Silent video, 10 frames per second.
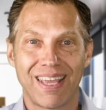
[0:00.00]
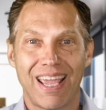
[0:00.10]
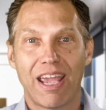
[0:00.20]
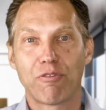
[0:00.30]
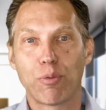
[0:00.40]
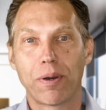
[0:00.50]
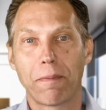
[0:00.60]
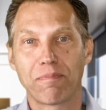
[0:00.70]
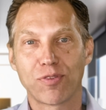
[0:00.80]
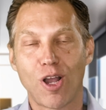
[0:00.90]
Hey
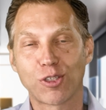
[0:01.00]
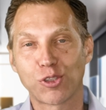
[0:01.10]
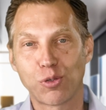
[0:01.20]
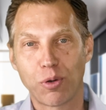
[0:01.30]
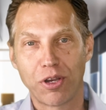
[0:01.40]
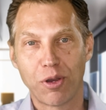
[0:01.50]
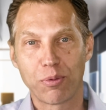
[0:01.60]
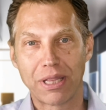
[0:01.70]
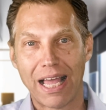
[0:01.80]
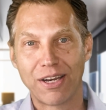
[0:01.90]
everyone, Dr. Sorin here
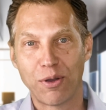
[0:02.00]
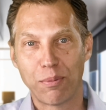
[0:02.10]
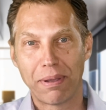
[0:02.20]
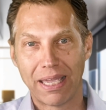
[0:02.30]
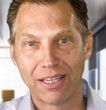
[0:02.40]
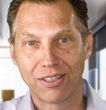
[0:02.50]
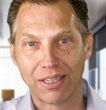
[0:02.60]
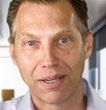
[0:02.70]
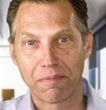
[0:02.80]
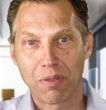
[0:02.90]
with Idaho Pain
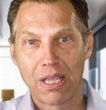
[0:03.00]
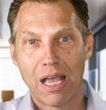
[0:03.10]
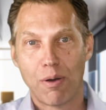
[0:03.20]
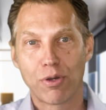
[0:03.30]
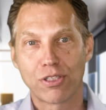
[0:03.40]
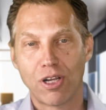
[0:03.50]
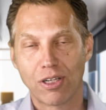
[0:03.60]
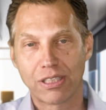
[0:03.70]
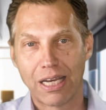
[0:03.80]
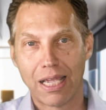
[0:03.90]
Clinic. I want to
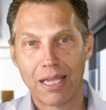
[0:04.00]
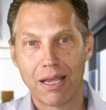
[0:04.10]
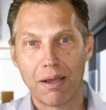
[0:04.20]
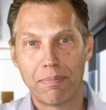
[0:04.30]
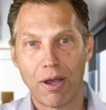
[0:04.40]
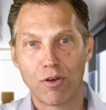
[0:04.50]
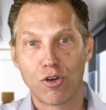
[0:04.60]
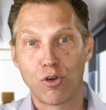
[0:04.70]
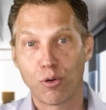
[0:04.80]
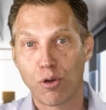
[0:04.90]
talk today about
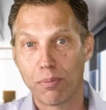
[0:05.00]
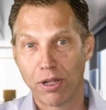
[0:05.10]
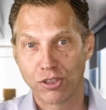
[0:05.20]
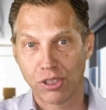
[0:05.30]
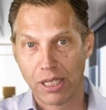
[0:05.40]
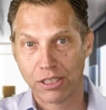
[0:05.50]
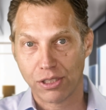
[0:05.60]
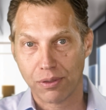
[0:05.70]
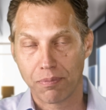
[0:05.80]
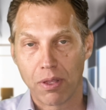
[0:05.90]

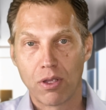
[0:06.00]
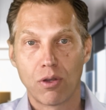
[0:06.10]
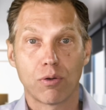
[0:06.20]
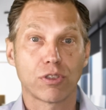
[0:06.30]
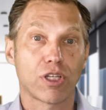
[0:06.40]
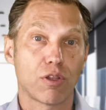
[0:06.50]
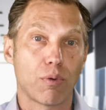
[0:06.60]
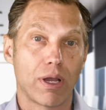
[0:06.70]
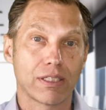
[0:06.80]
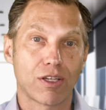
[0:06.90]
neuromodulation, or it's
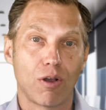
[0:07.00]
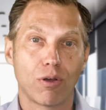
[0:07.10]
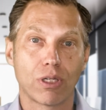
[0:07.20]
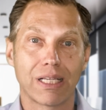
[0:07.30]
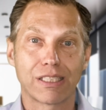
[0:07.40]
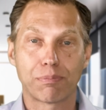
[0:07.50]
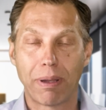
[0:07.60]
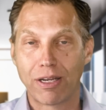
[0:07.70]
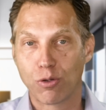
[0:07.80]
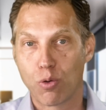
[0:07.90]
otherwise called
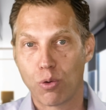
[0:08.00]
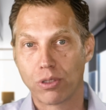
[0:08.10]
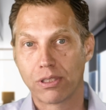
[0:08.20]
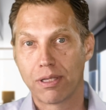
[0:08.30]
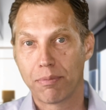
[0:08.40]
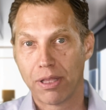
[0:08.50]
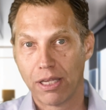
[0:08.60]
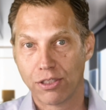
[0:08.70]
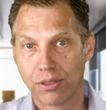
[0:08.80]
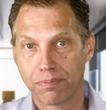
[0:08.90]
spinal cord
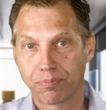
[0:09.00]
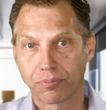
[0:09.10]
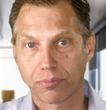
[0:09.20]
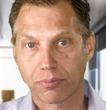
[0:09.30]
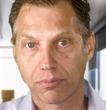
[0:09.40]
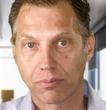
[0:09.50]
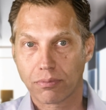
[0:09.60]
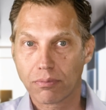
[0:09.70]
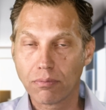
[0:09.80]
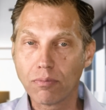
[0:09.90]
stimulation.
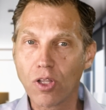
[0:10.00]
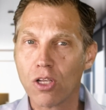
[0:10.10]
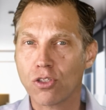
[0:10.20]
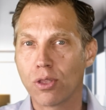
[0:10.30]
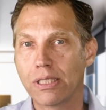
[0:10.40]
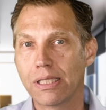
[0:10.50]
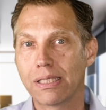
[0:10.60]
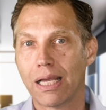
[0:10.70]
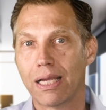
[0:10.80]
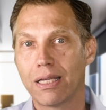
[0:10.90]
So this is
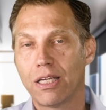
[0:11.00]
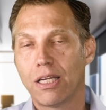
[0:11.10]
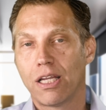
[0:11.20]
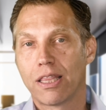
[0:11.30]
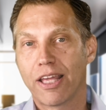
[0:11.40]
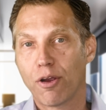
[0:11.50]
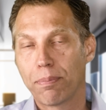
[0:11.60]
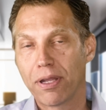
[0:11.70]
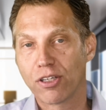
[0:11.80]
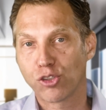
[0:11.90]
a
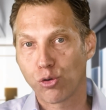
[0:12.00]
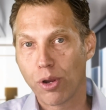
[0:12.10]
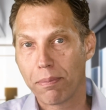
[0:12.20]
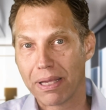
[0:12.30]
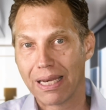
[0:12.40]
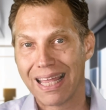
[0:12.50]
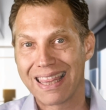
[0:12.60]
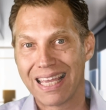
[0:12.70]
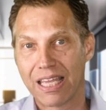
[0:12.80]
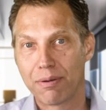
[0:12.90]
therapy or treatment
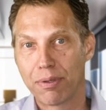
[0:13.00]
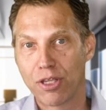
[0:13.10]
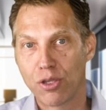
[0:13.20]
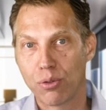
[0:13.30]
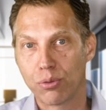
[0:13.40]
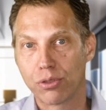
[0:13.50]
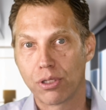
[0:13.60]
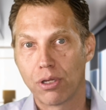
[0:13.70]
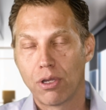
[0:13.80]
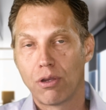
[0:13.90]
that can be used
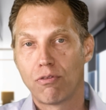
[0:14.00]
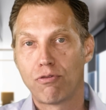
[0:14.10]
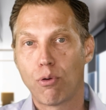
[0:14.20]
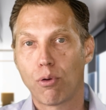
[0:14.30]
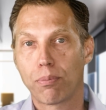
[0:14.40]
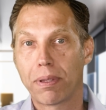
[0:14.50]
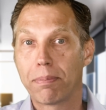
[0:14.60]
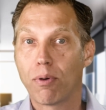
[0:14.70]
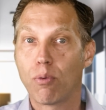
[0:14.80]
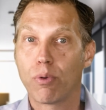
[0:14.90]
for
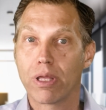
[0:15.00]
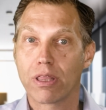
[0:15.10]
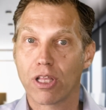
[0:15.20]
people with